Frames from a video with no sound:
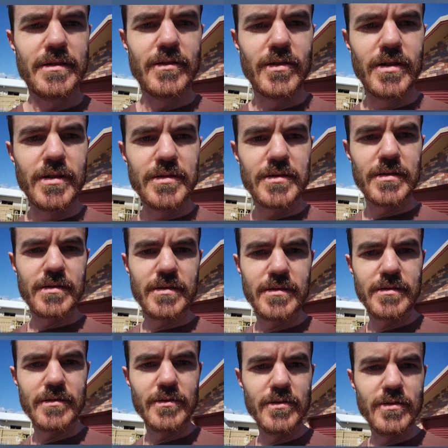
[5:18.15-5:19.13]
lines
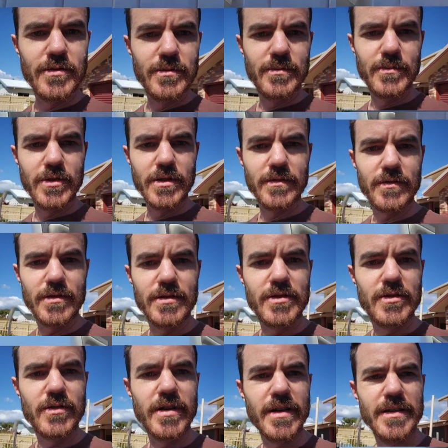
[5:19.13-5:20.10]
are all perfectly
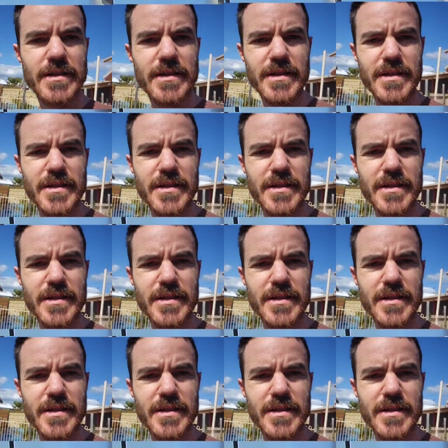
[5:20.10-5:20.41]
straight.